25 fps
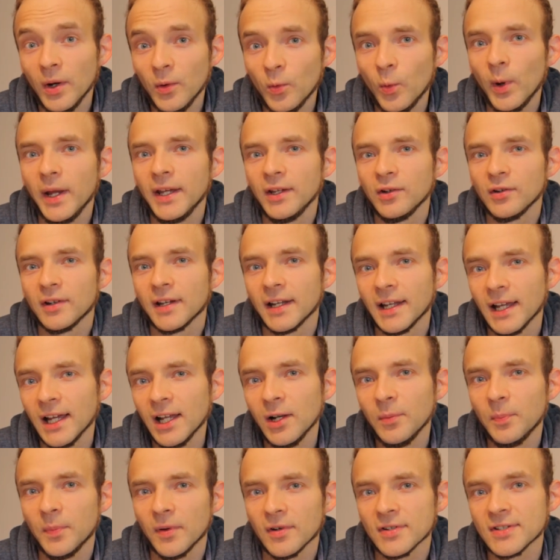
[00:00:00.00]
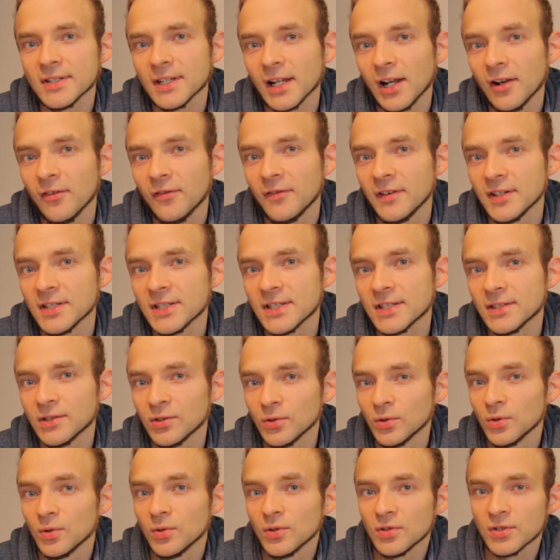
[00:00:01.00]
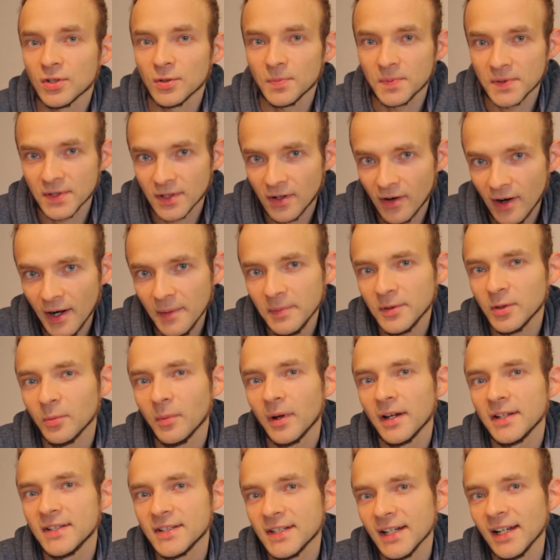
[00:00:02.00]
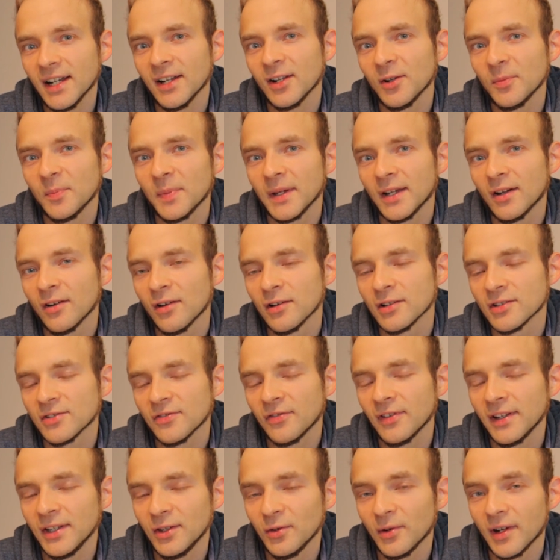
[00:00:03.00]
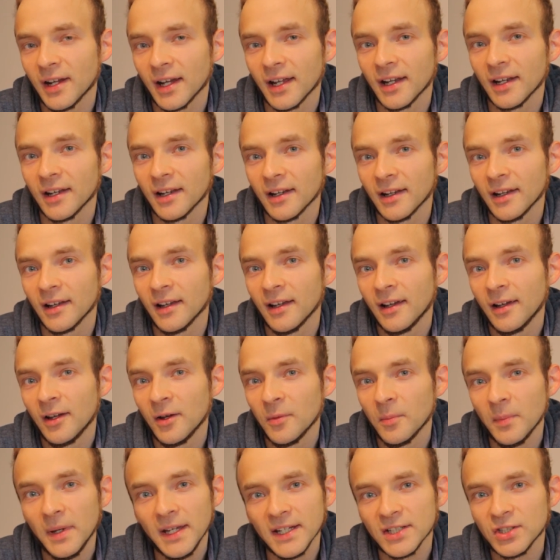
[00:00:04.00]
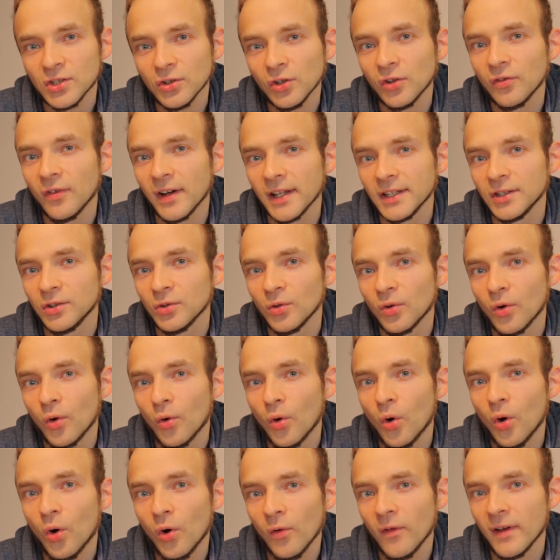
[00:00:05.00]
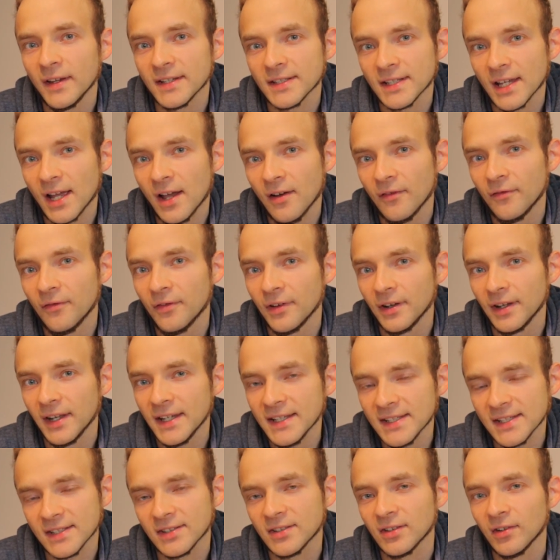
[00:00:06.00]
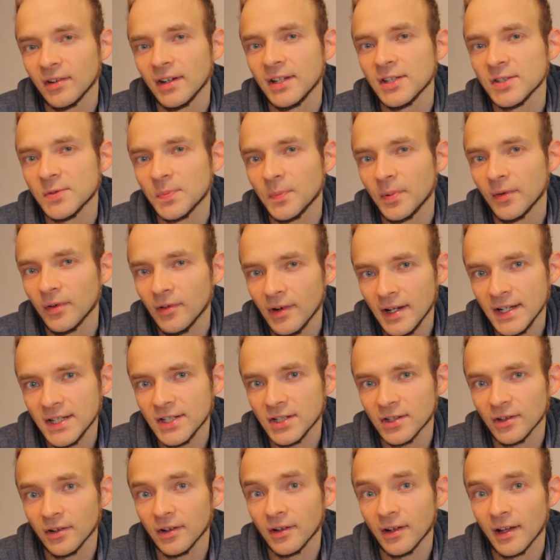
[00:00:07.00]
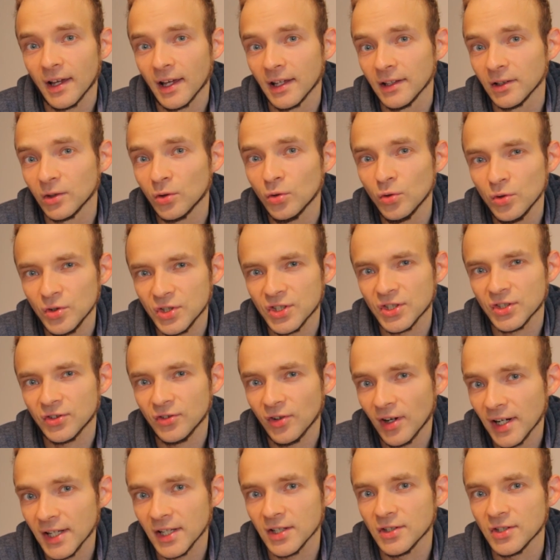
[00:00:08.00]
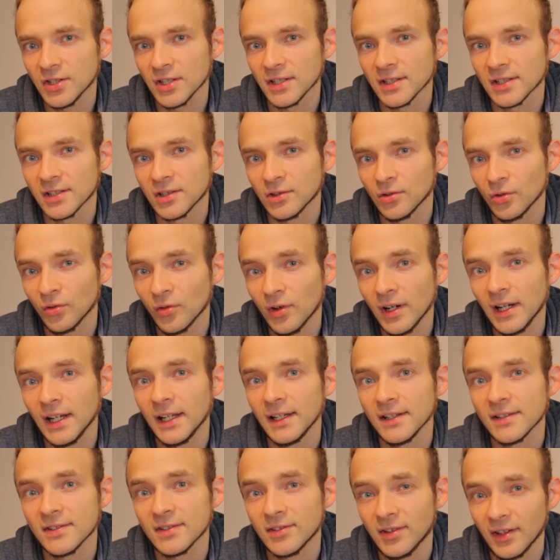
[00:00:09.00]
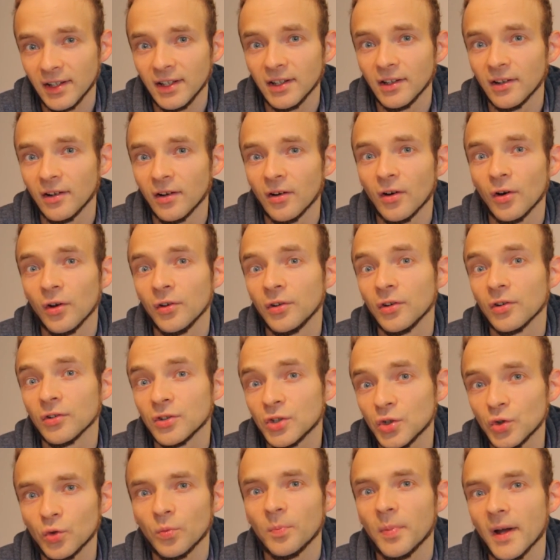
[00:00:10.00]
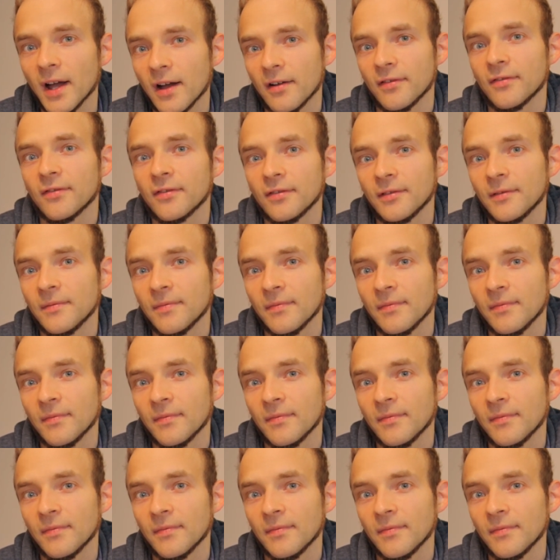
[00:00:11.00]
one way you can help yourself is to subscribe to my channel, because then you can make sure that you always have the necessary inspiration and good strategies to really stay on your true path.